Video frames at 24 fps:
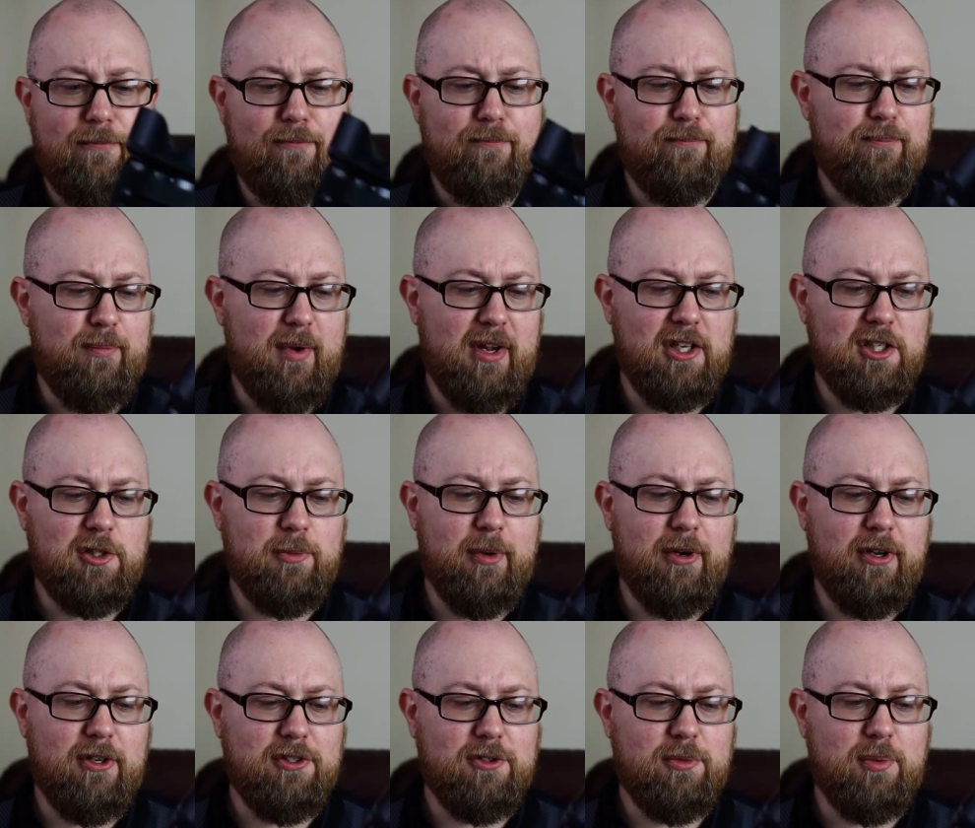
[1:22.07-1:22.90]
my
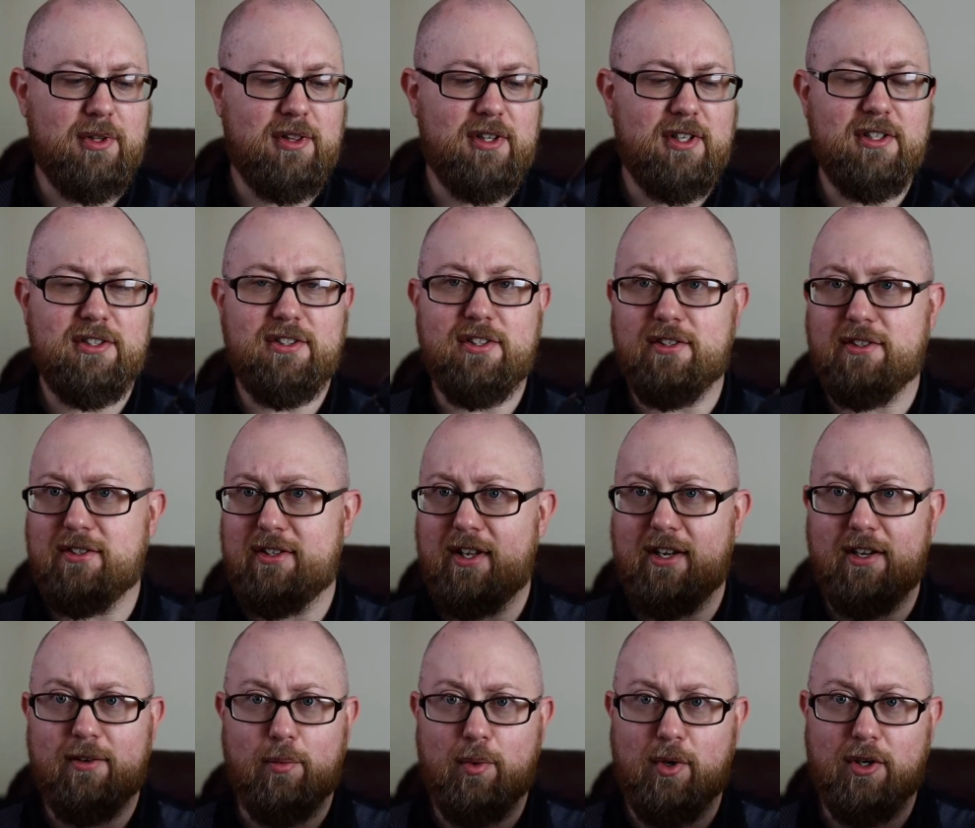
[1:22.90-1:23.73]
experience with this is
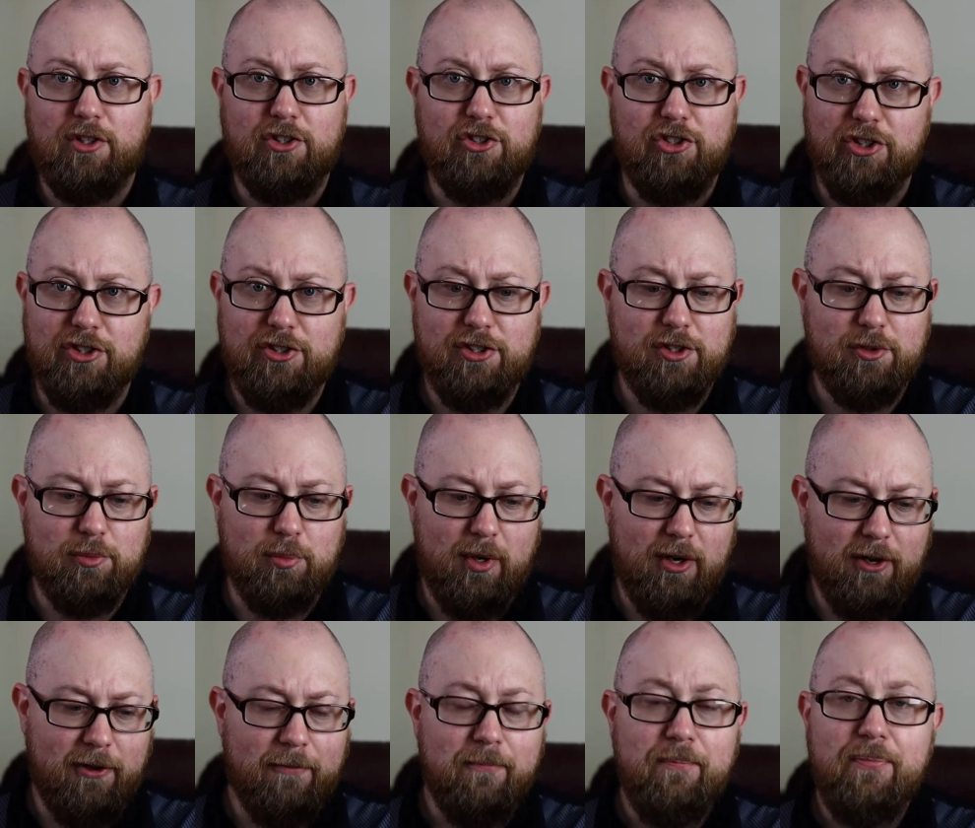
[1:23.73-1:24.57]
that it worked just as
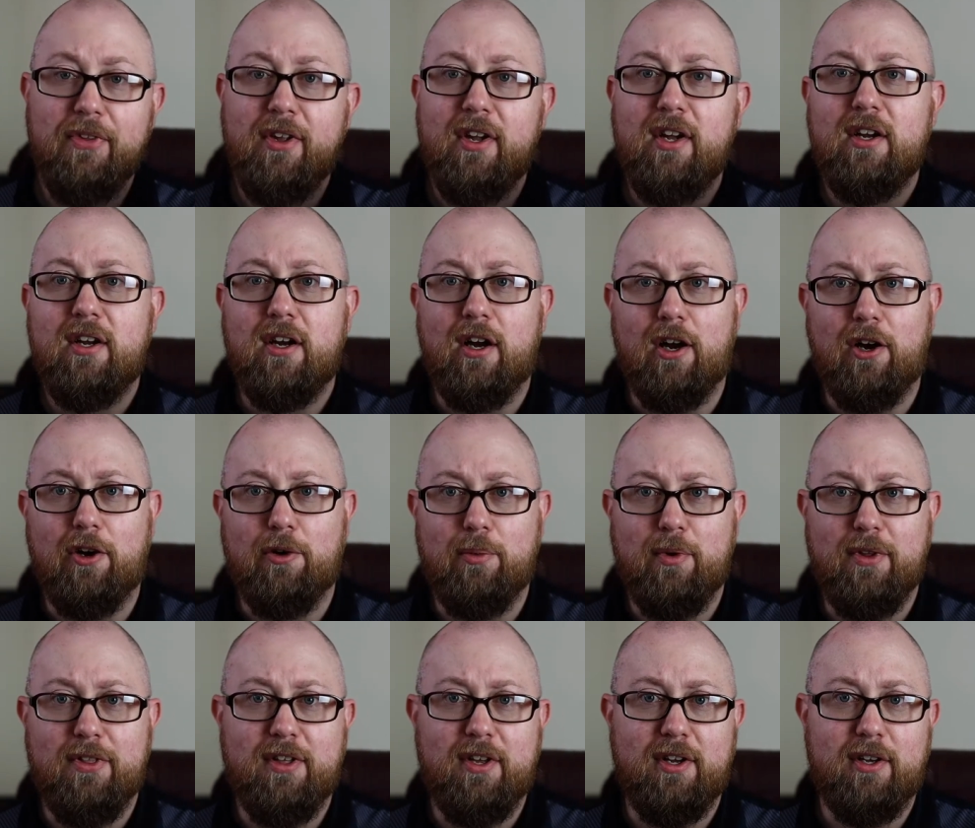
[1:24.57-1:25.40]
well
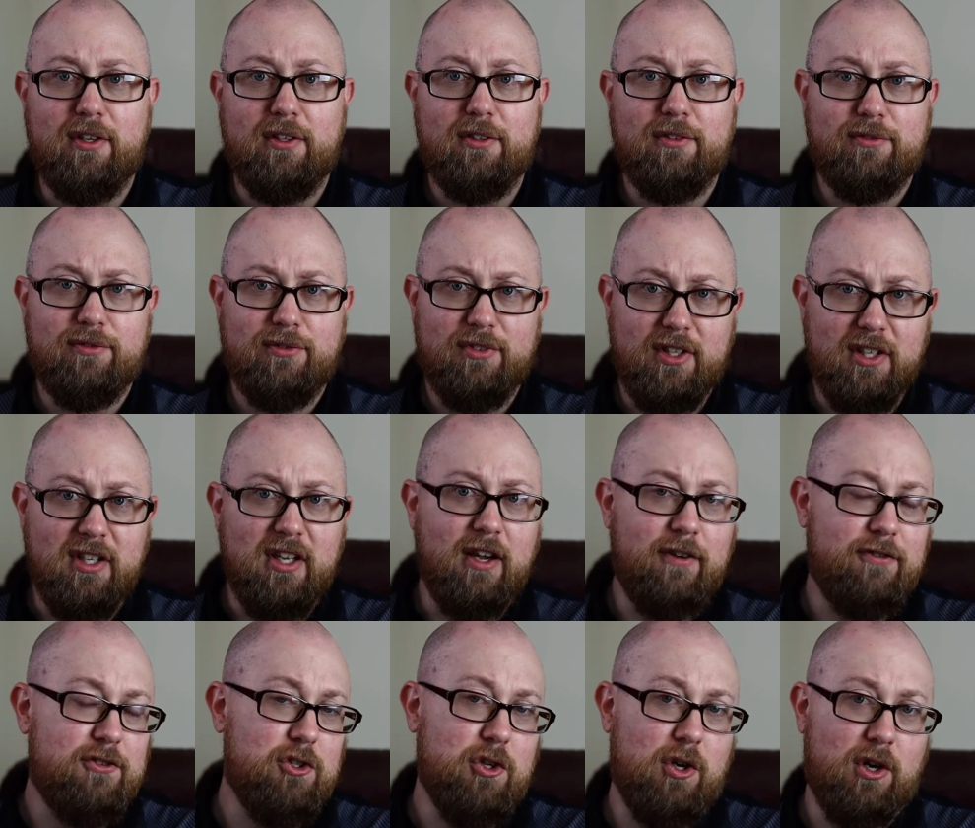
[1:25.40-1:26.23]
with a
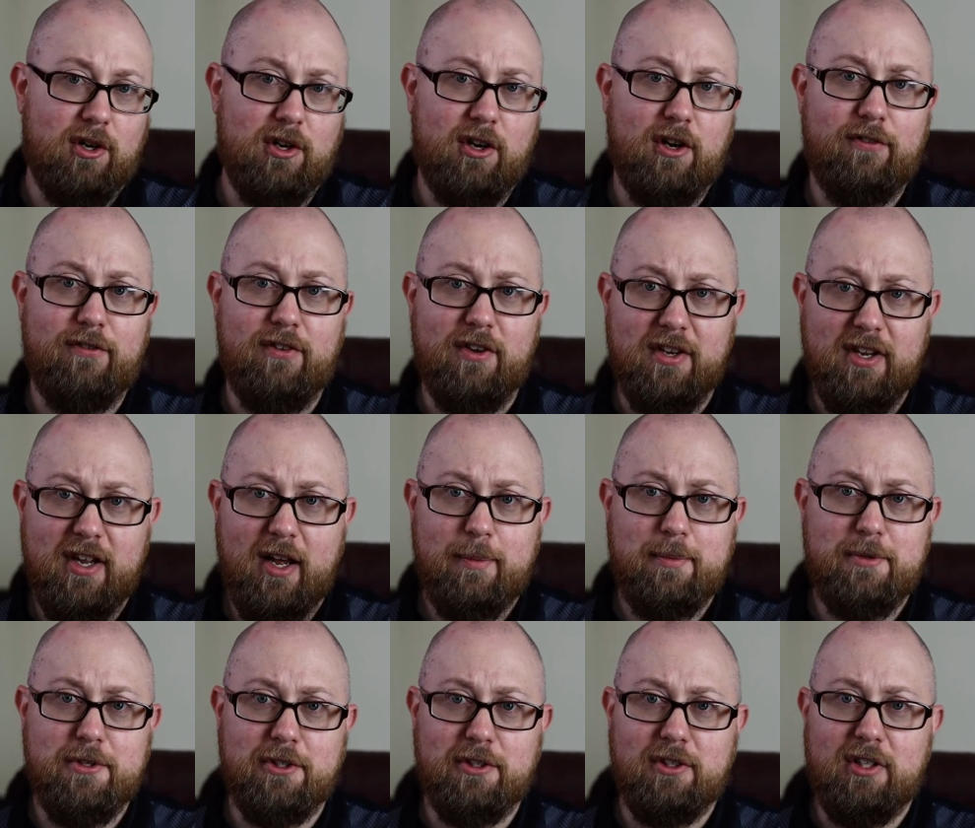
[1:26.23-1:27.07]
EF to RF
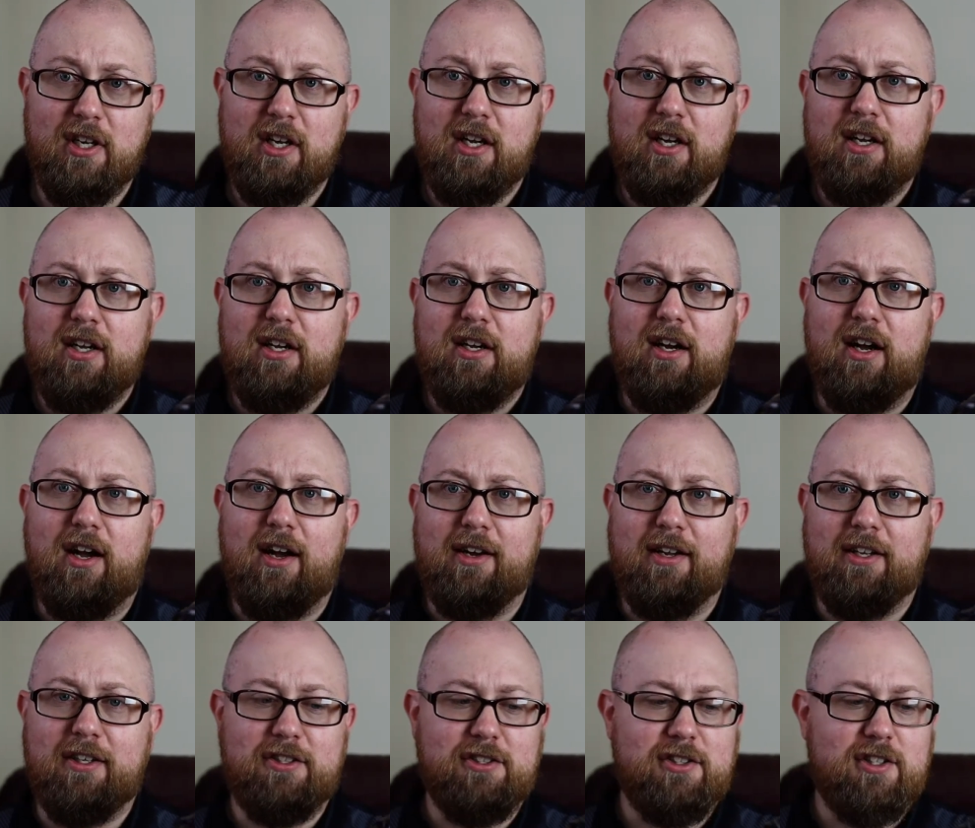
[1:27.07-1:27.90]
adapter on
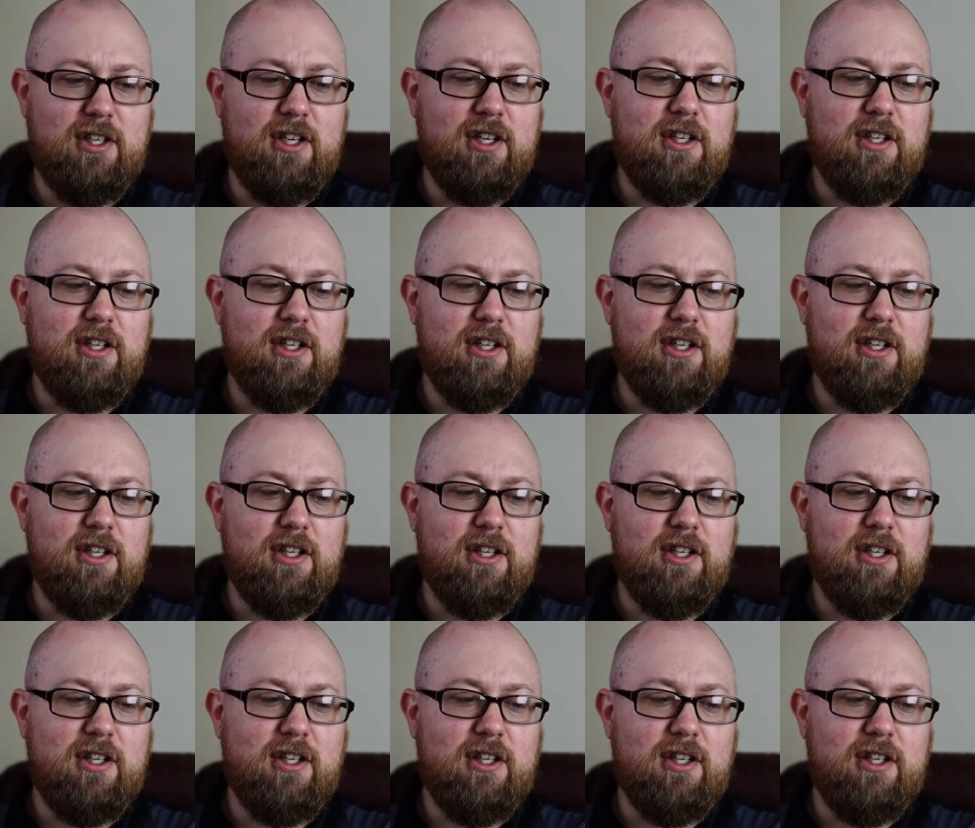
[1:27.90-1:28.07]
it.